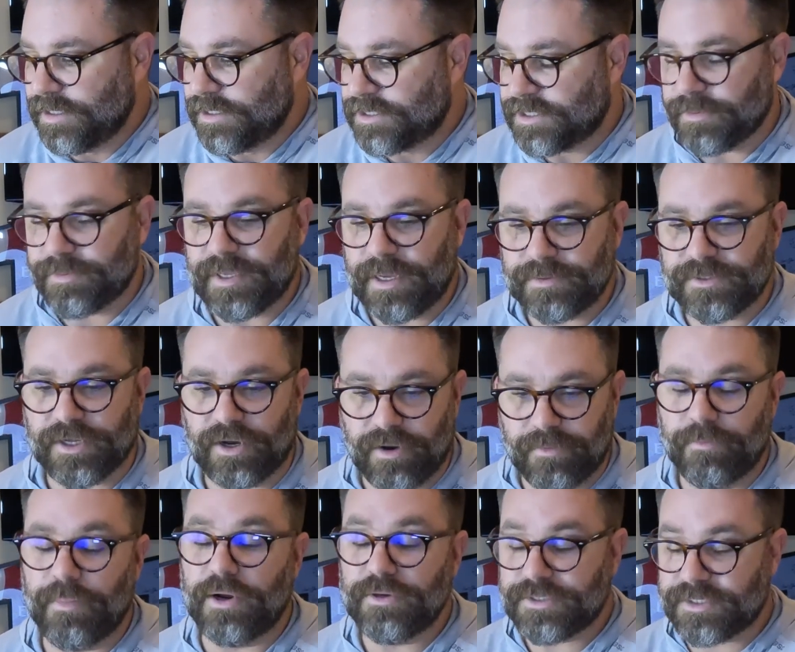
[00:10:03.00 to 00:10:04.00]
sometimes
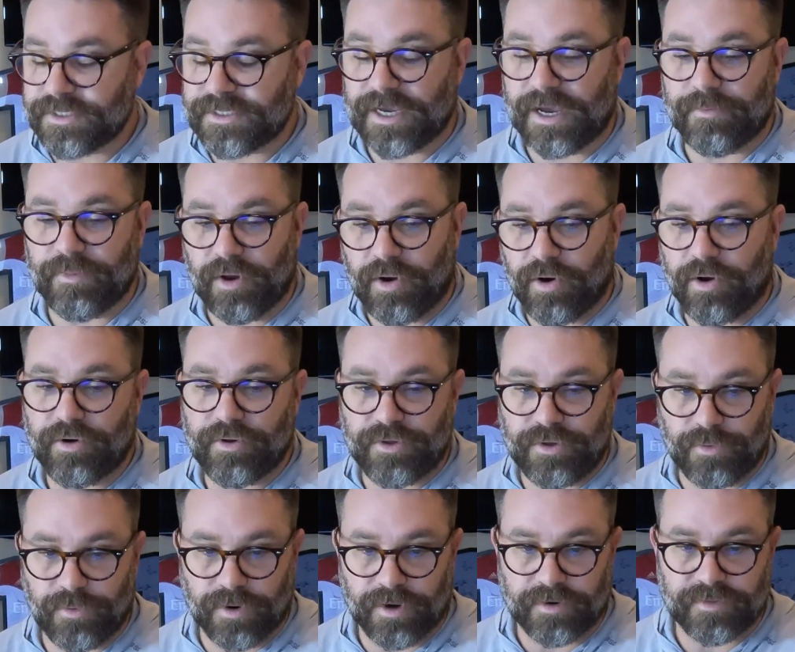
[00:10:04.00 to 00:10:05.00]
most of the time, the harder
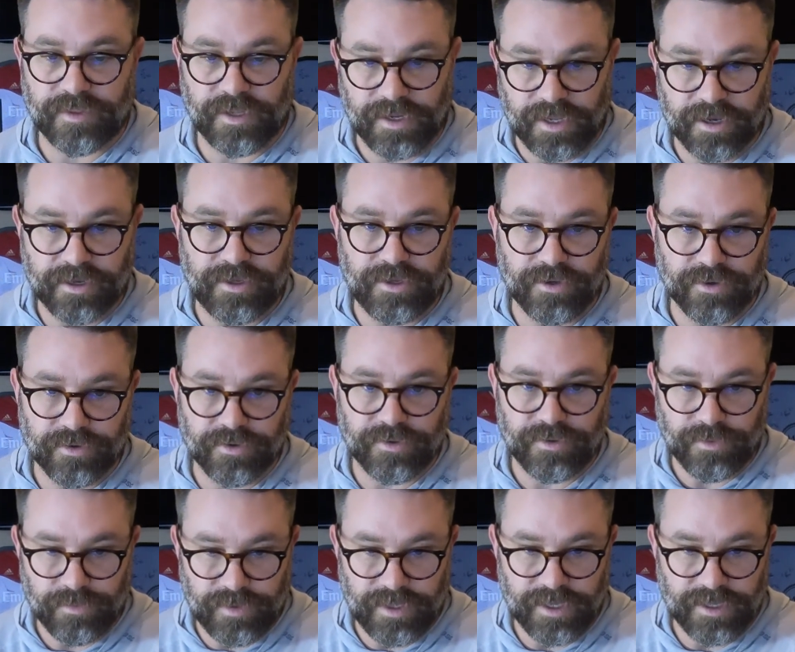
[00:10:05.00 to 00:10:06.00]
you work, the luckier
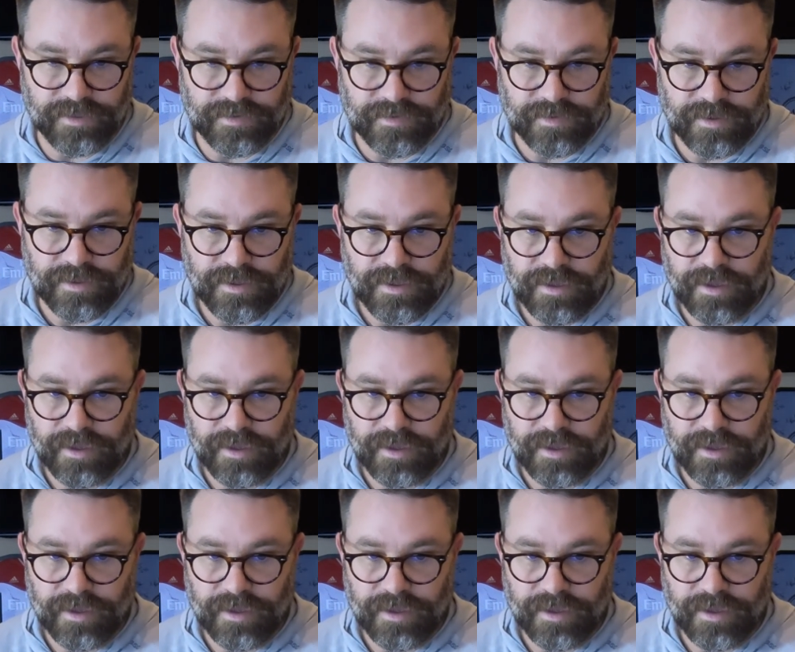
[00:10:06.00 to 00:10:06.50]
you get.